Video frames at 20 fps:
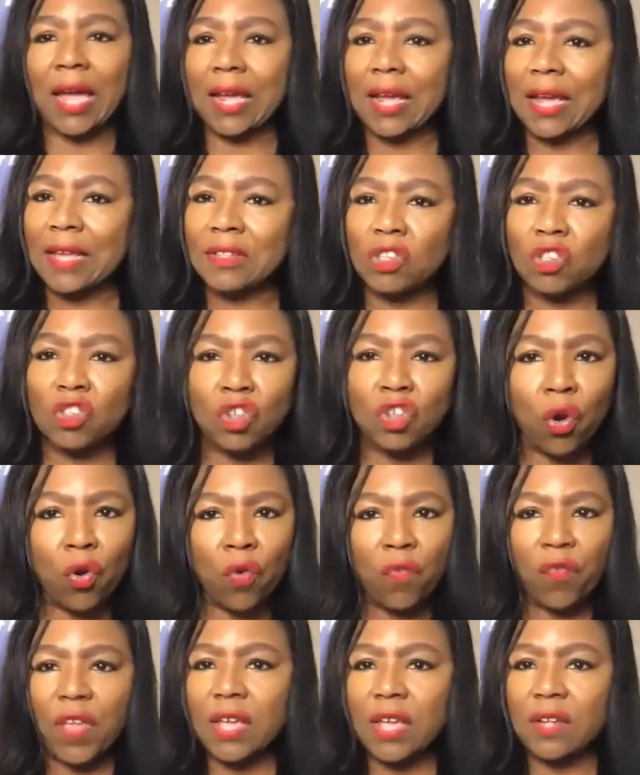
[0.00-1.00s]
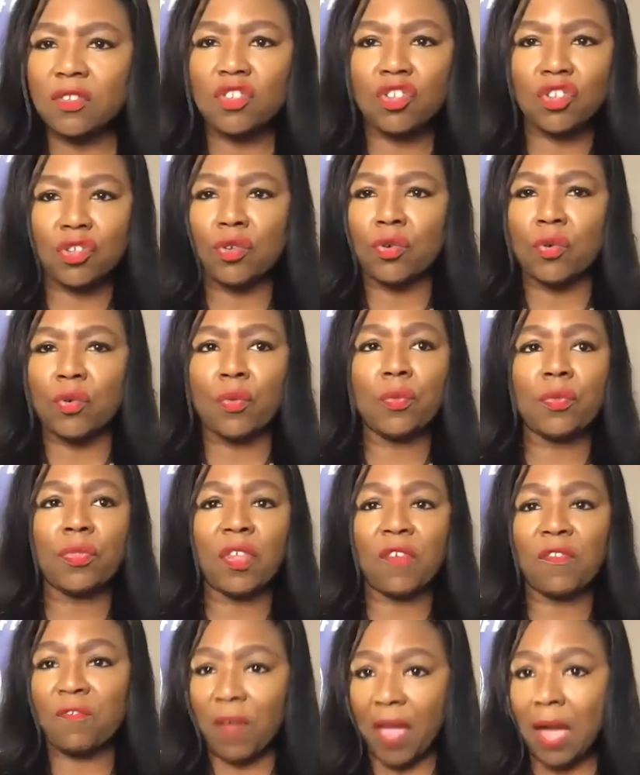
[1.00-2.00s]
I dove into
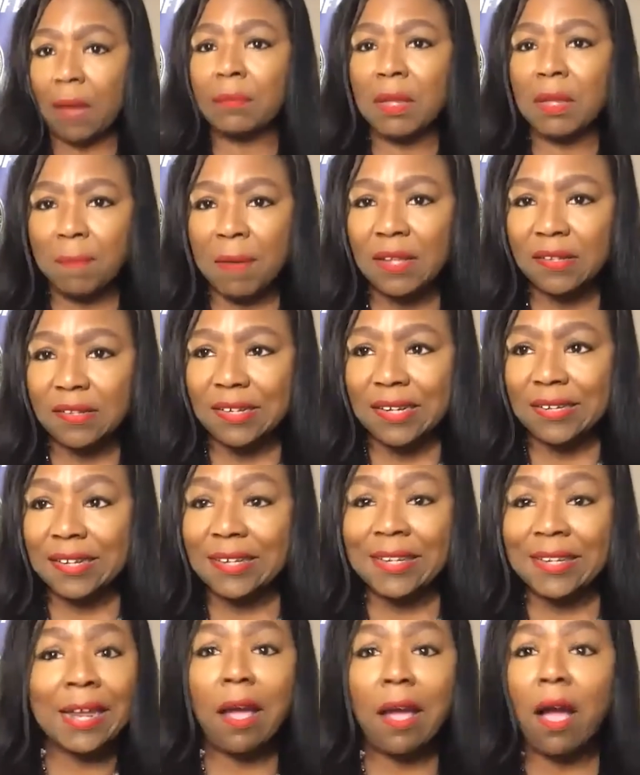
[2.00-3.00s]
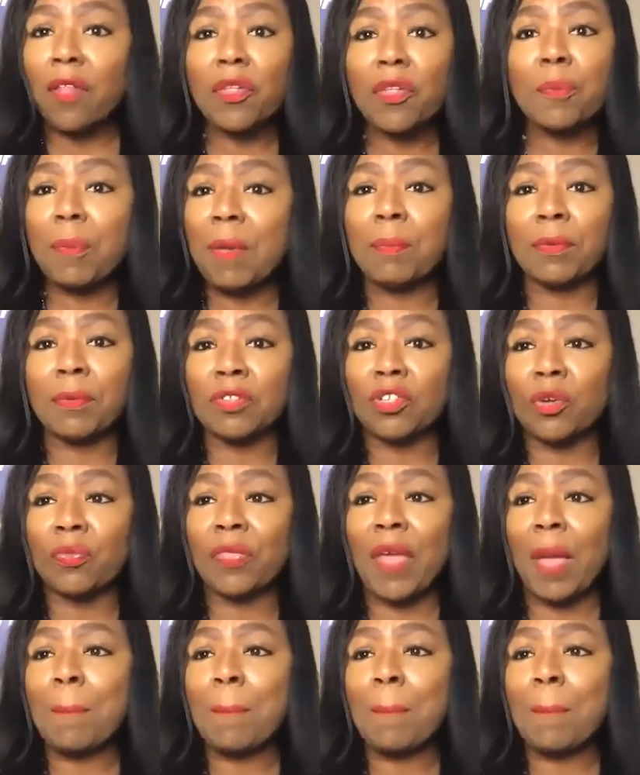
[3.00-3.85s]
the family business like other people do.